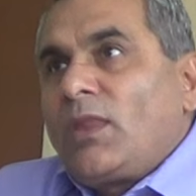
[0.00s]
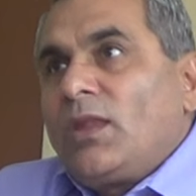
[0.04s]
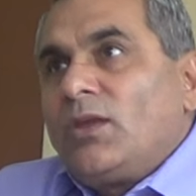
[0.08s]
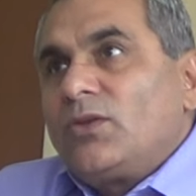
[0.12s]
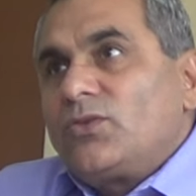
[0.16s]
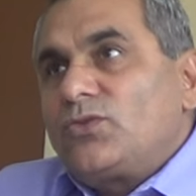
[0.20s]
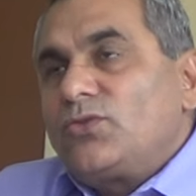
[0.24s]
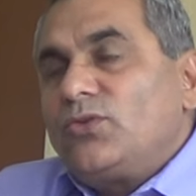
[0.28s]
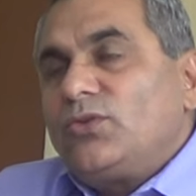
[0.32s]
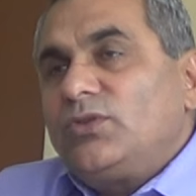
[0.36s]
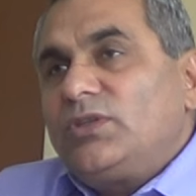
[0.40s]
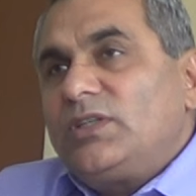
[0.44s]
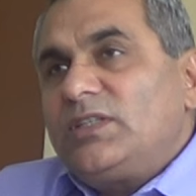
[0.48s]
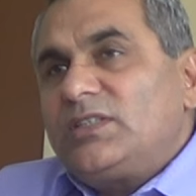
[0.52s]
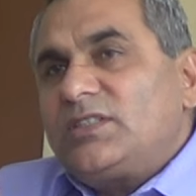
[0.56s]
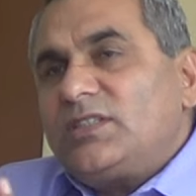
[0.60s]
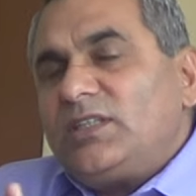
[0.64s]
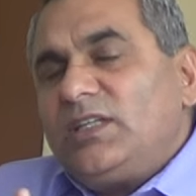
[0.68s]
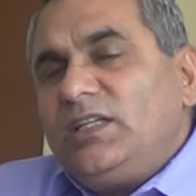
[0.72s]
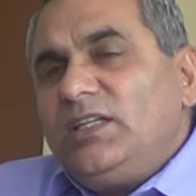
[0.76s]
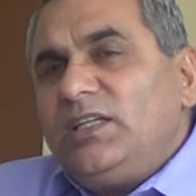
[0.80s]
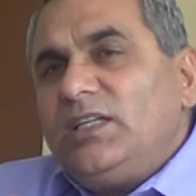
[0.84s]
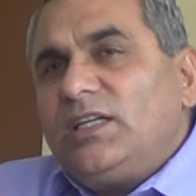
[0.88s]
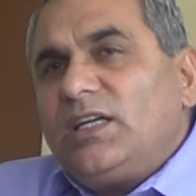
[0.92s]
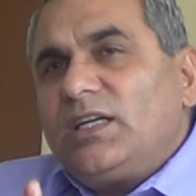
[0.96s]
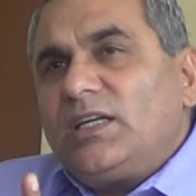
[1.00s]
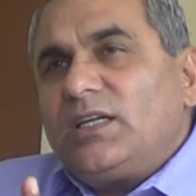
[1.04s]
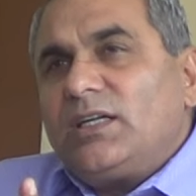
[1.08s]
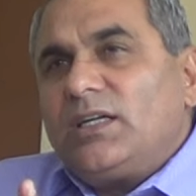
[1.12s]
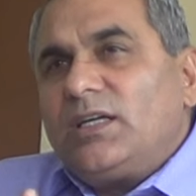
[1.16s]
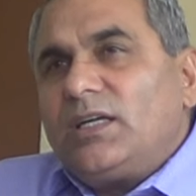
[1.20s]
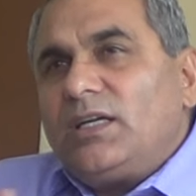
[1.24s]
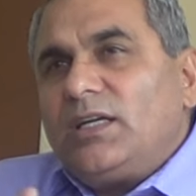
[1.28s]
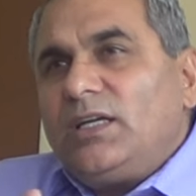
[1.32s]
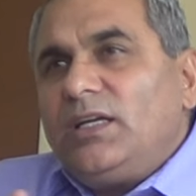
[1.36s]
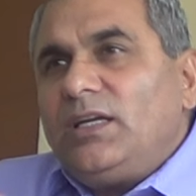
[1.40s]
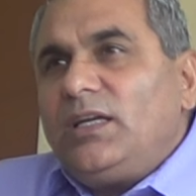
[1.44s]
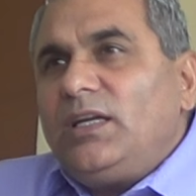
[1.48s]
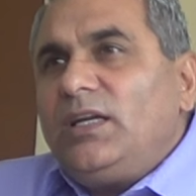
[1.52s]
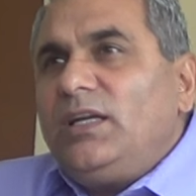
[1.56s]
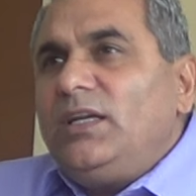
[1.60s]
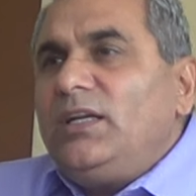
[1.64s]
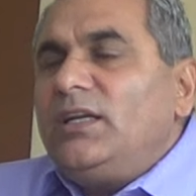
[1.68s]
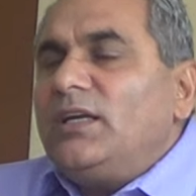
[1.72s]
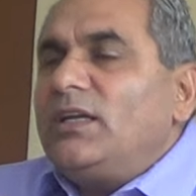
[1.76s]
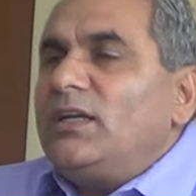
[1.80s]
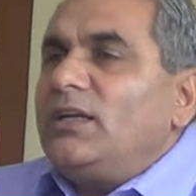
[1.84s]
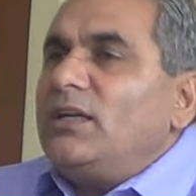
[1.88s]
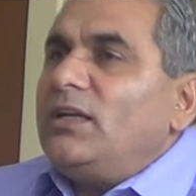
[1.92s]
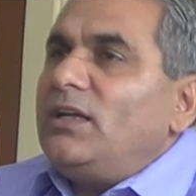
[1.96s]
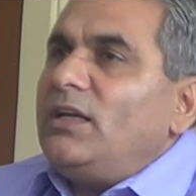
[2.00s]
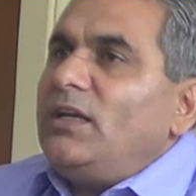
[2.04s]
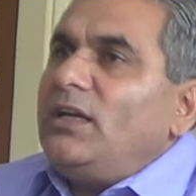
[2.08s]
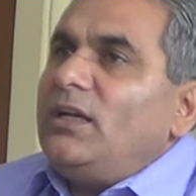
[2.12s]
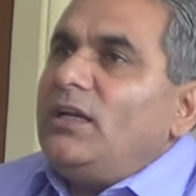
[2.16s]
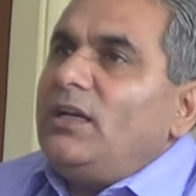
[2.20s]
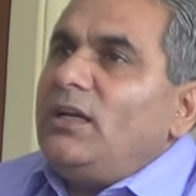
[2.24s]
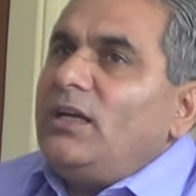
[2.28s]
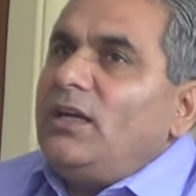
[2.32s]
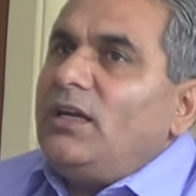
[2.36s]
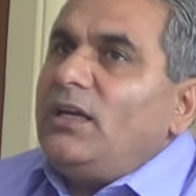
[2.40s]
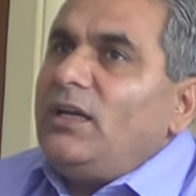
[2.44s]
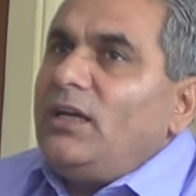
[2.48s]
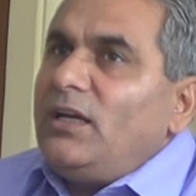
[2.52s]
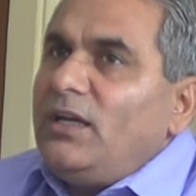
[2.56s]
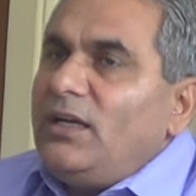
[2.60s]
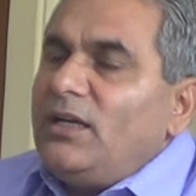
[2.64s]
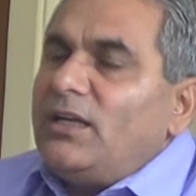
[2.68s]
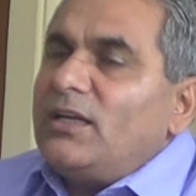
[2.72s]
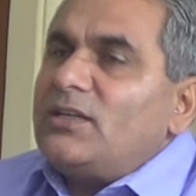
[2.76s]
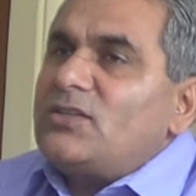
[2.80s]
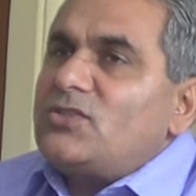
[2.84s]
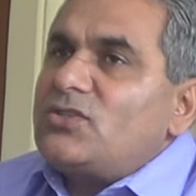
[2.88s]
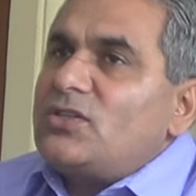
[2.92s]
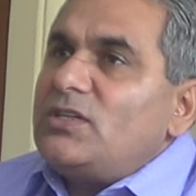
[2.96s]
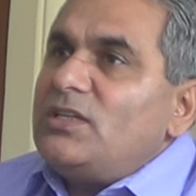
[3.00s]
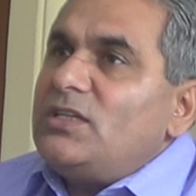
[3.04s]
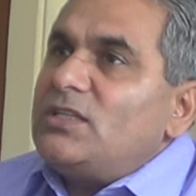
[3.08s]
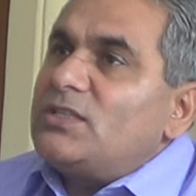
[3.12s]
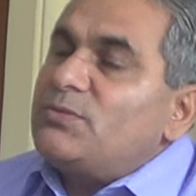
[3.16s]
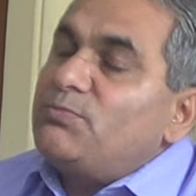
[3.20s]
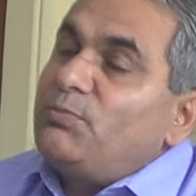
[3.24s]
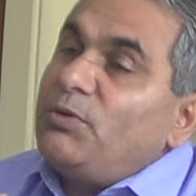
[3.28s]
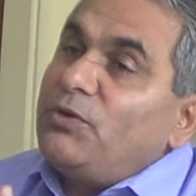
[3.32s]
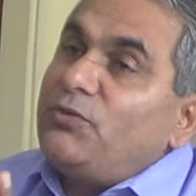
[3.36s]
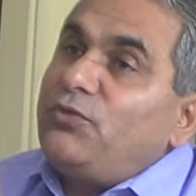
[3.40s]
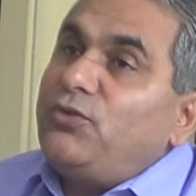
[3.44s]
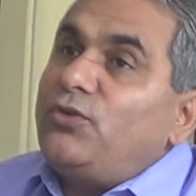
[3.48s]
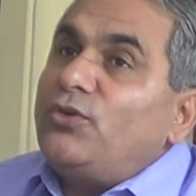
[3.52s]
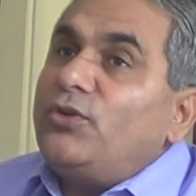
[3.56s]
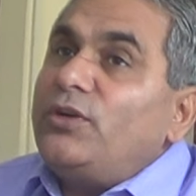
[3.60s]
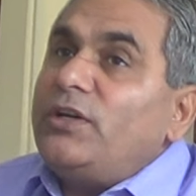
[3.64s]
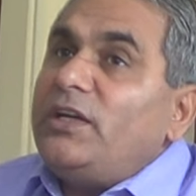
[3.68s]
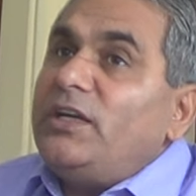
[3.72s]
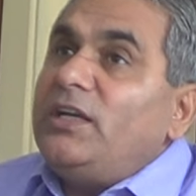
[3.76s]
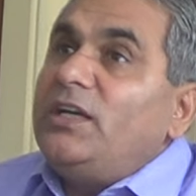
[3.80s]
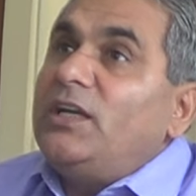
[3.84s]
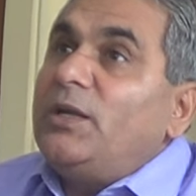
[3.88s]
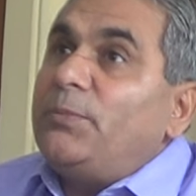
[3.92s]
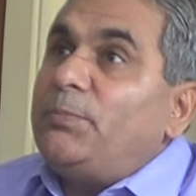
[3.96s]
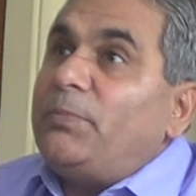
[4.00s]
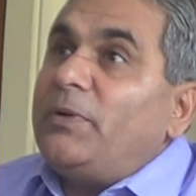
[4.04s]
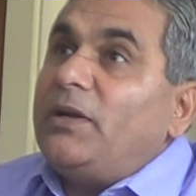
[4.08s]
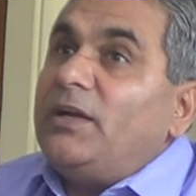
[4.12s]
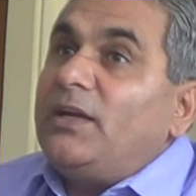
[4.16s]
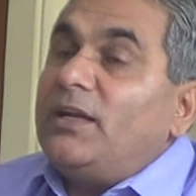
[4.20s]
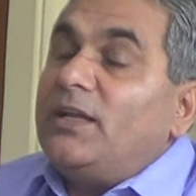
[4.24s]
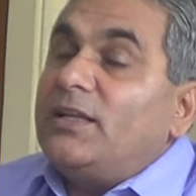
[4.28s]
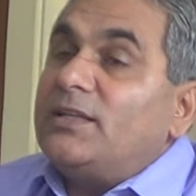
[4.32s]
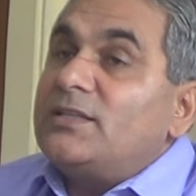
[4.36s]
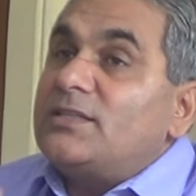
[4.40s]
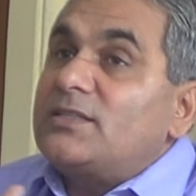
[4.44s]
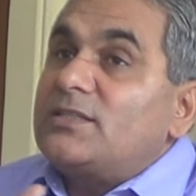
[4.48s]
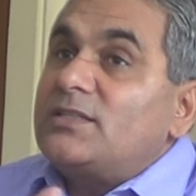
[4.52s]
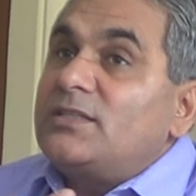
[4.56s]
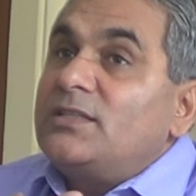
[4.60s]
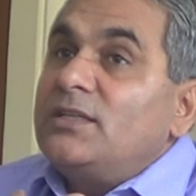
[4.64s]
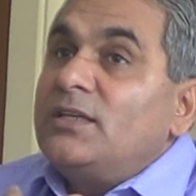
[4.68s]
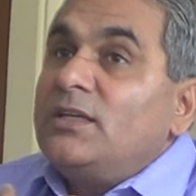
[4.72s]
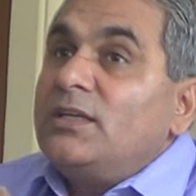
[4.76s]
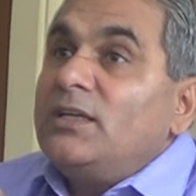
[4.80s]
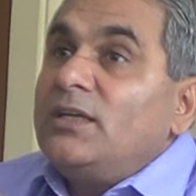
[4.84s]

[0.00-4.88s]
So this Indian industries before independence,